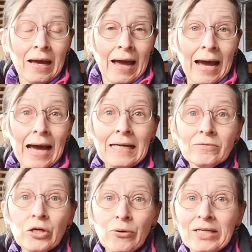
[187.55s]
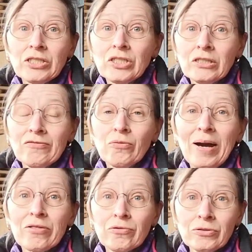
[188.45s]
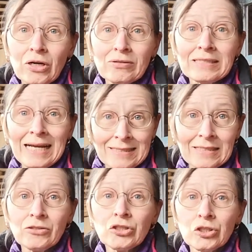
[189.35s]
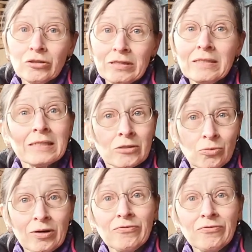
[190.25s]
and the question of whether or not to get insurance is one